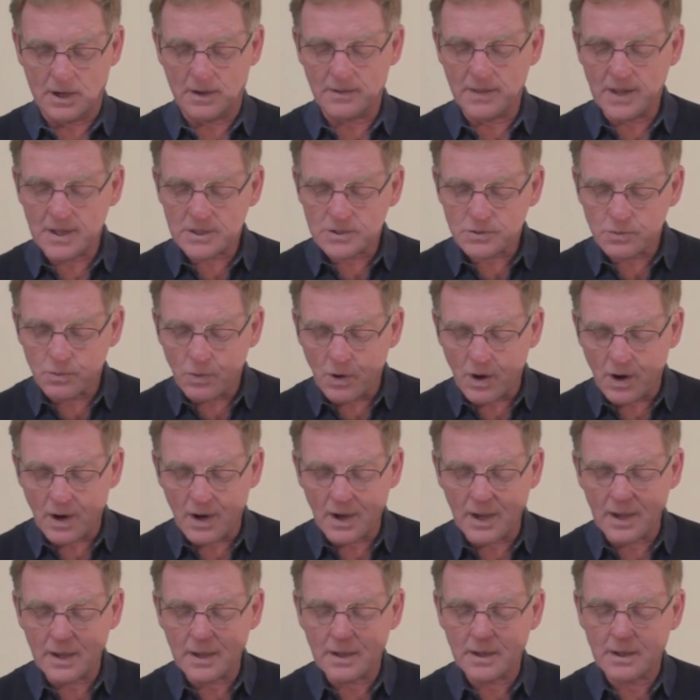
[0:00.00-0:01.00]
And that's
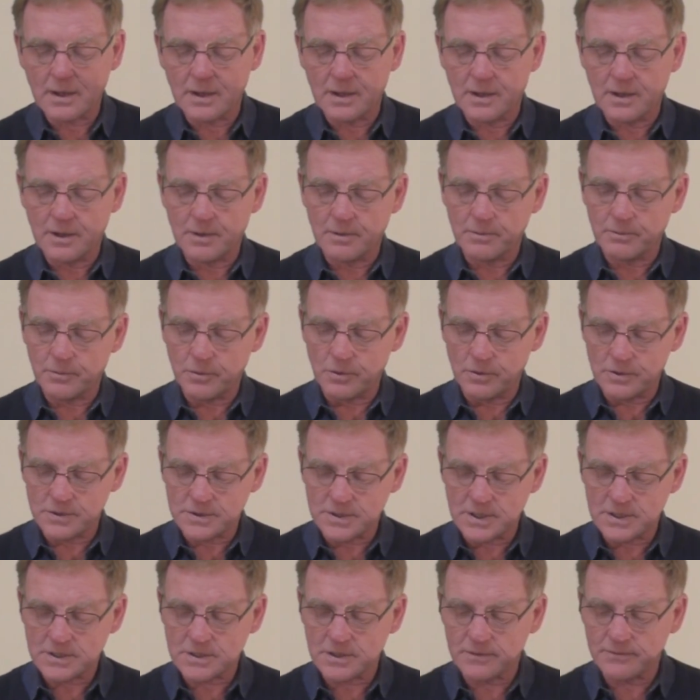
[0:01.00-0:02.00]
why, Paul
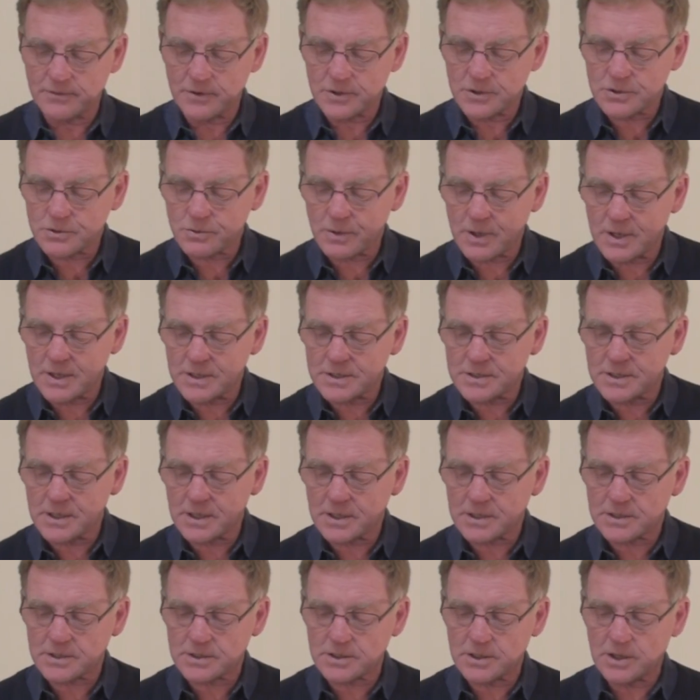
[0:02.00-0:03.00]
says in verse
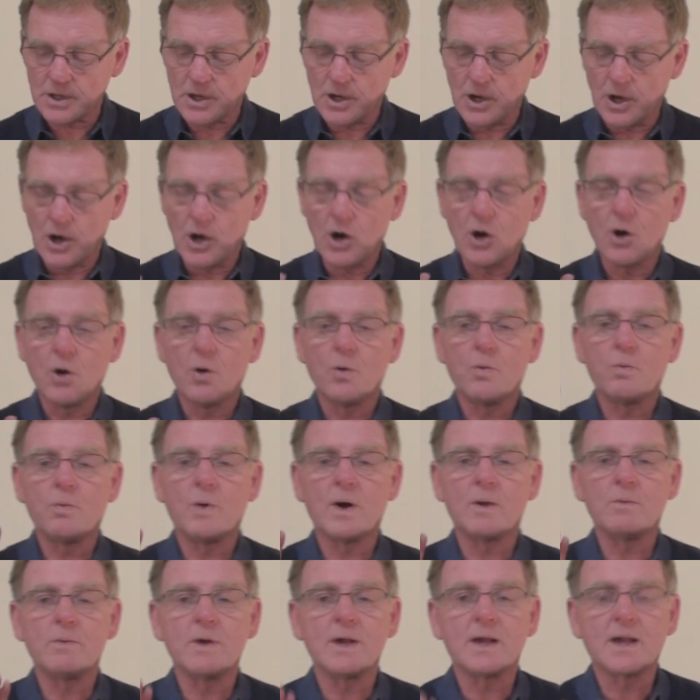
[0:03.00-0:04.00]
26,
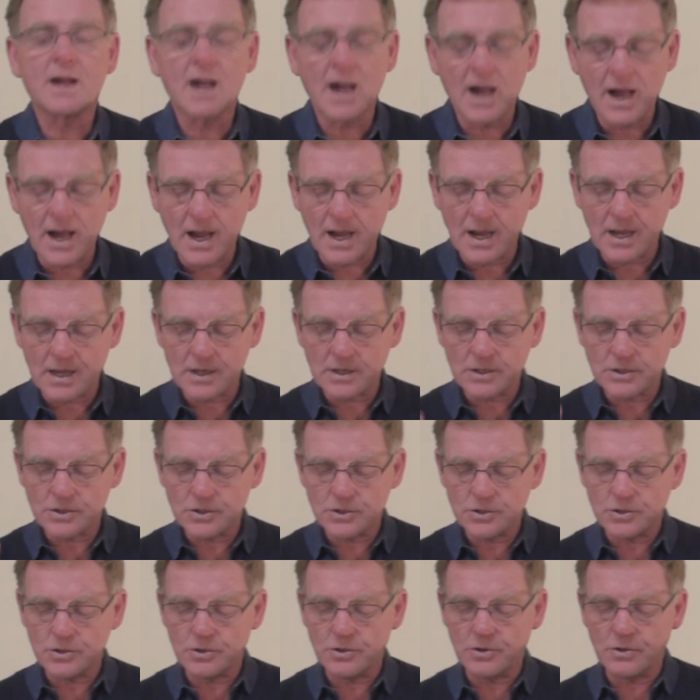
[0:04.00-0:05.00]
when we
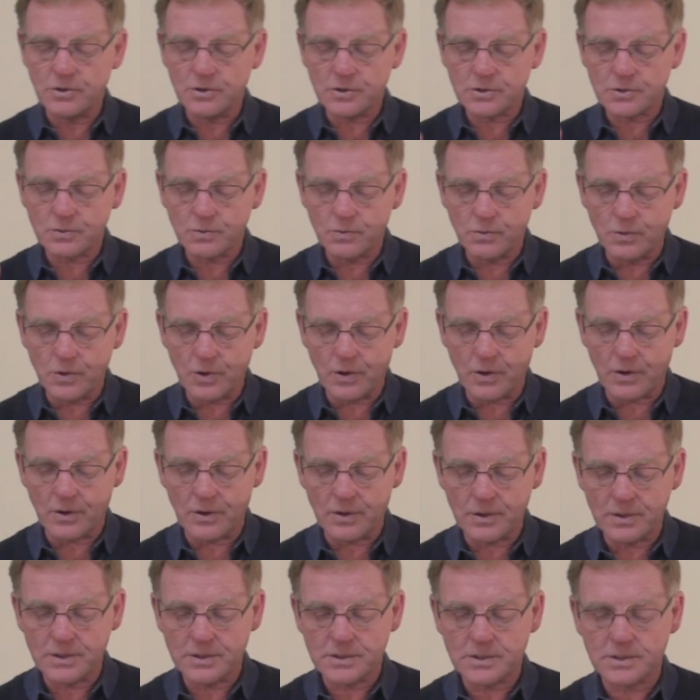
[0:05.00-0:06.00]
can't choose
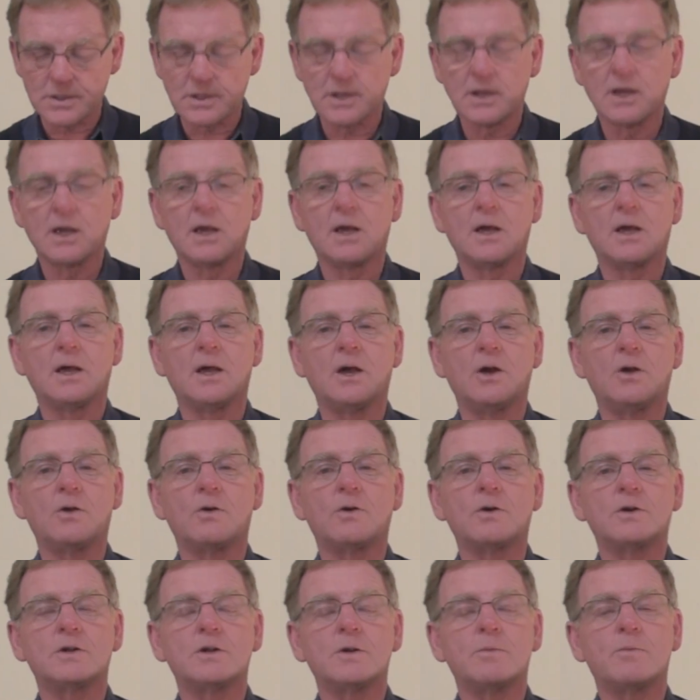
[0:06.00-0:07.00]
words in
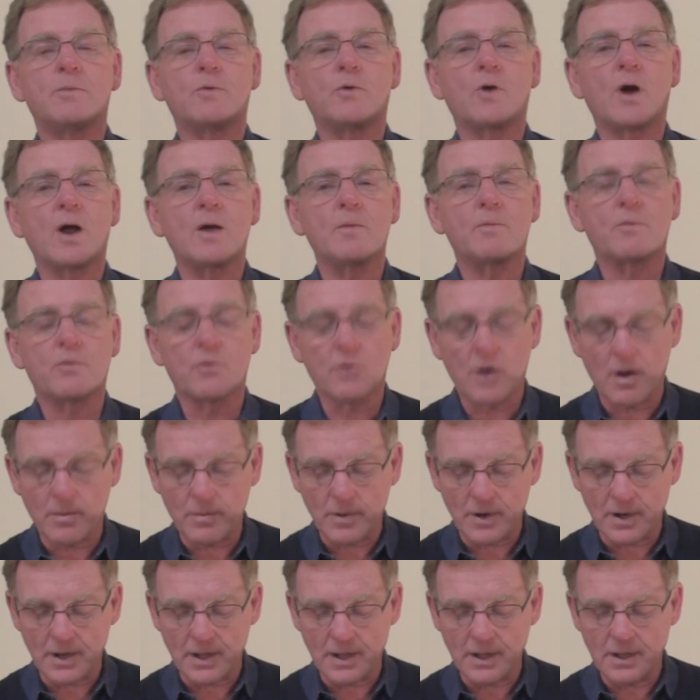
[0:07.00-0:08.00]
order to pray
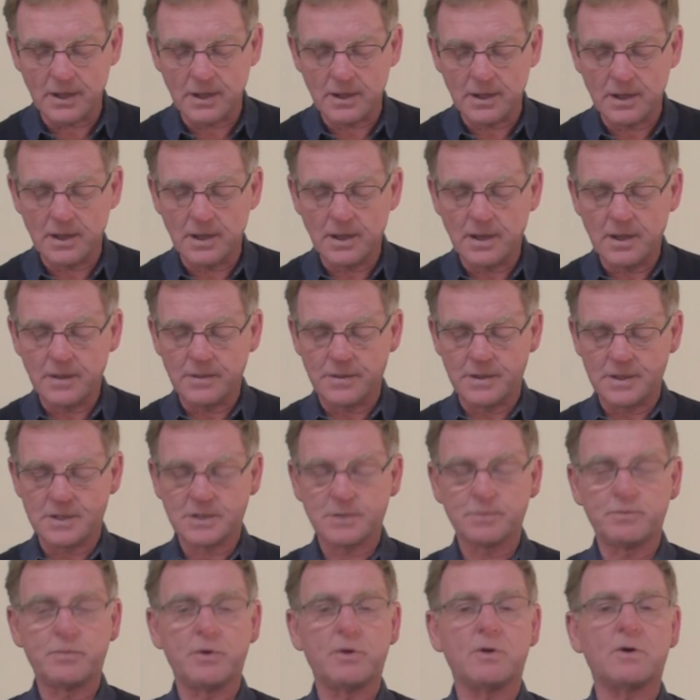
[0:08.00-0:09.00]
properly, the
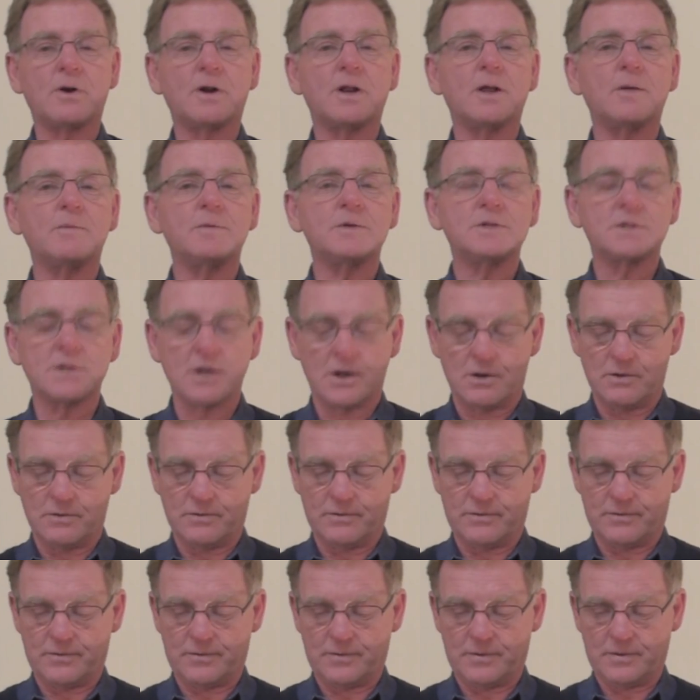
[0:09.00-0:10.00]
Spirit
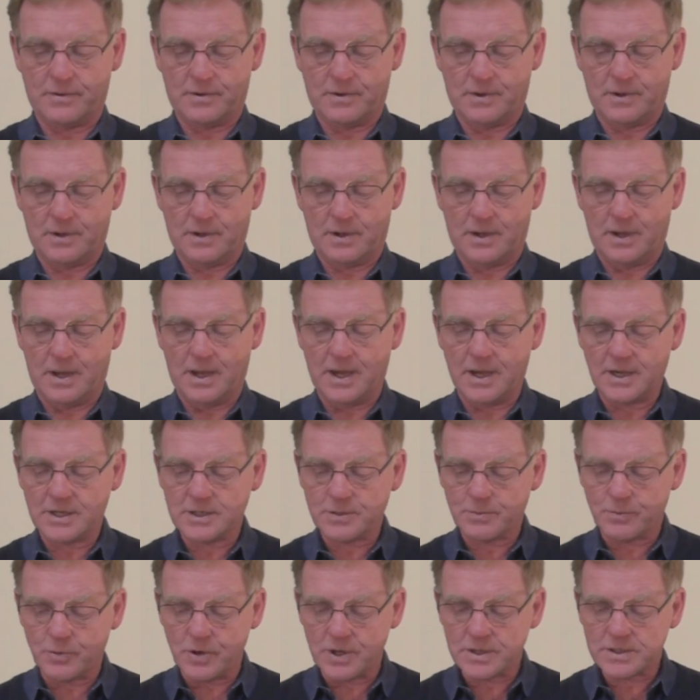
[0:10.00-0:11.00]
Himself
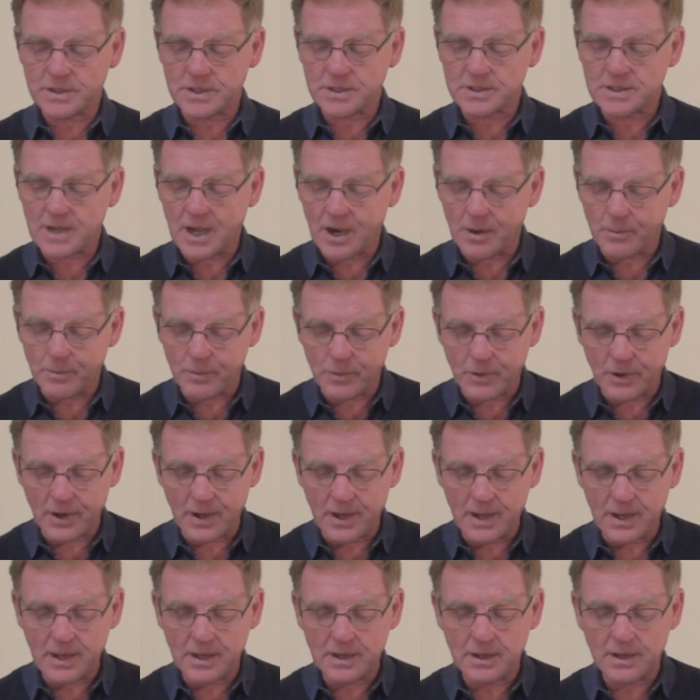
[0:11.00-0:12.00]
expresses our
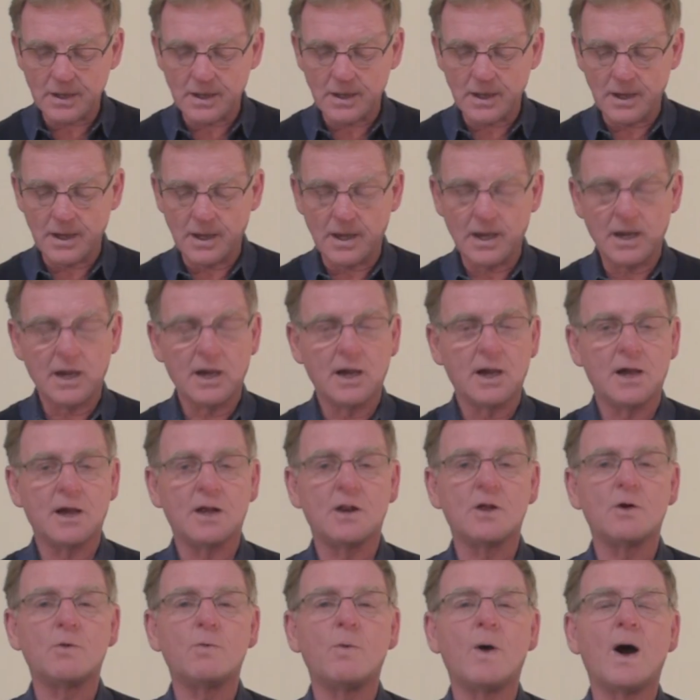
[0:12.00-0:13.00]
plea
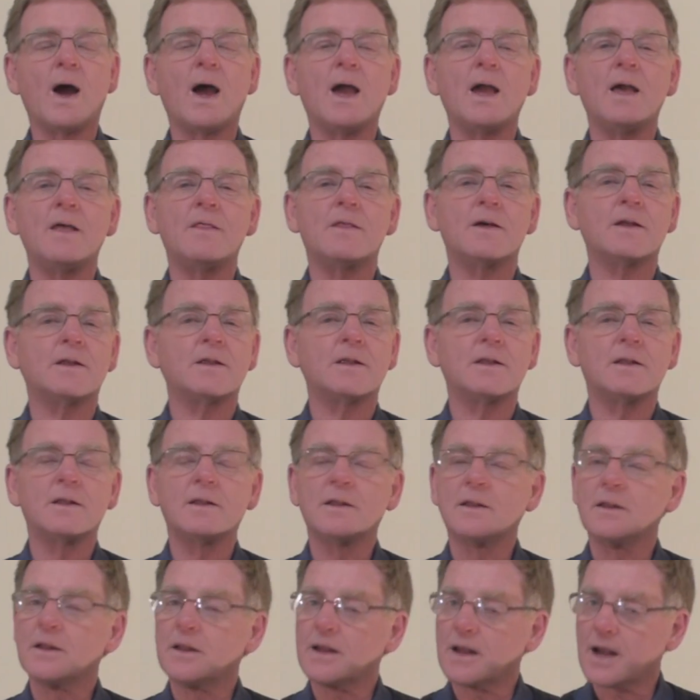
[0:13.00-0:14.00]
in a way that
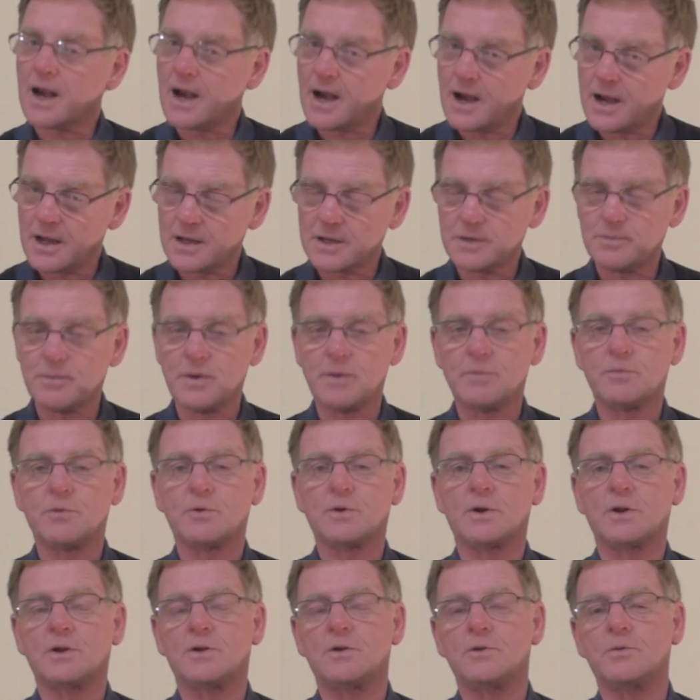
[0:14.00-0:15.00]
can't be
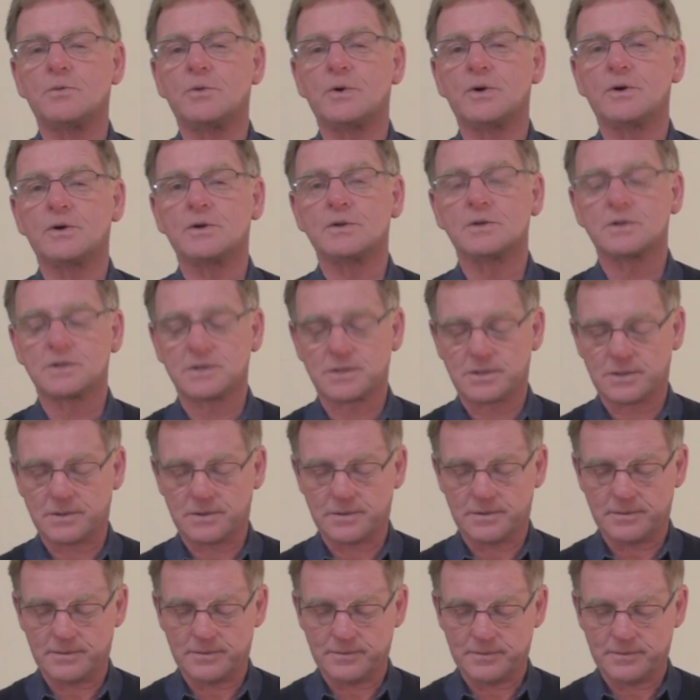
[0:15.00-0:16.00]
put into words.